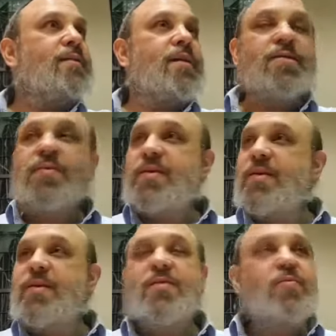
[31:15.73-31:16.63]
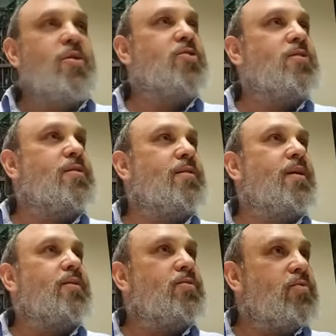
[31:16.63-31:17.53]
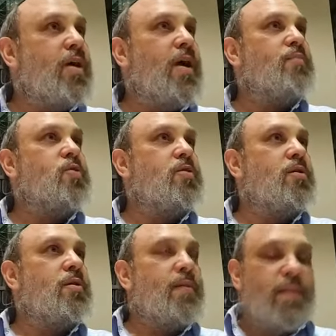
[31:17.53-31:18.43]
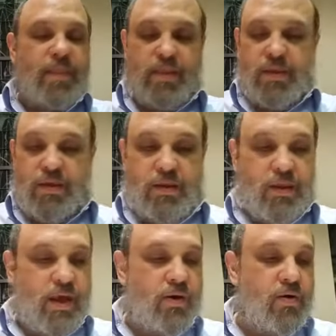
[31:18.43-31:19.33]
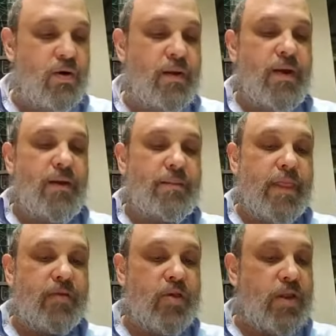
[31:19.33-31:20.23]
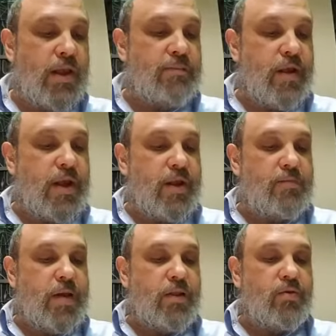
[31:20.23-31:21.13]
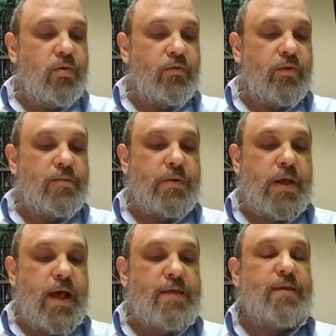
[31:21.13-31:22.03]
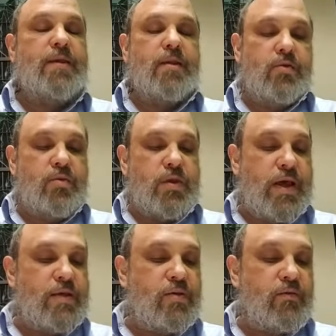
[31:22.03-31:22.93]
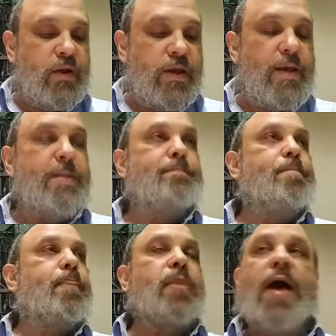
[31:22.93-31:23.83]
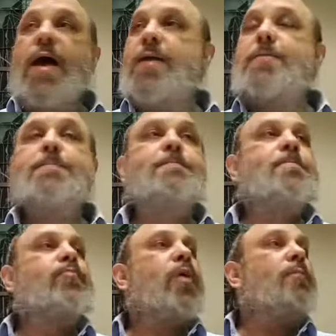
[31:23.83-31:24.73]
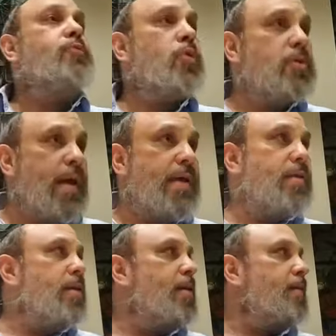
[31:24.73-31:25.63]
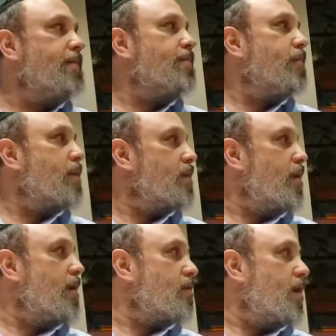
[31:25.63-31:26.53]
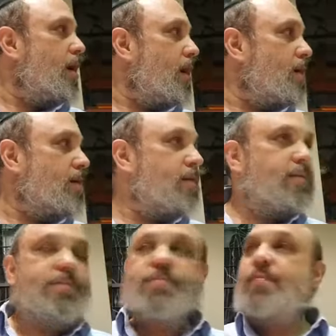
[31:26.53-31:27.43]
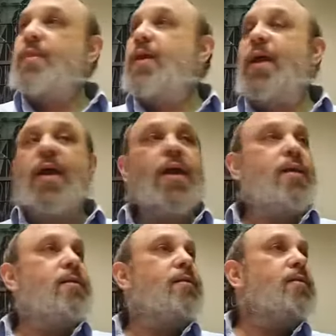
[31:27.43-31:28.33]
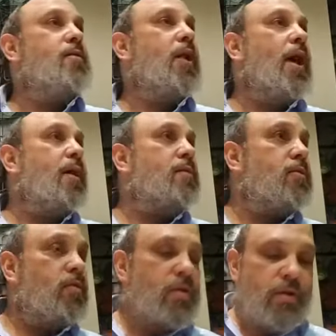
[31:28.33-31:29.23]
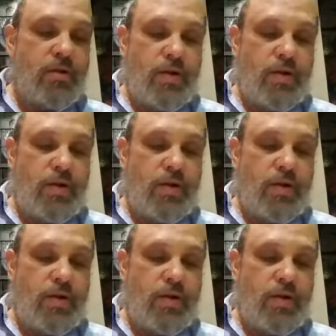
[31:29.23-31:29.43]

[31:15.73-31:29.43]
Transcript: That was his mission, to capture the, the Aron. And the two sons of Eli died protecting that ark, and Goliath took it.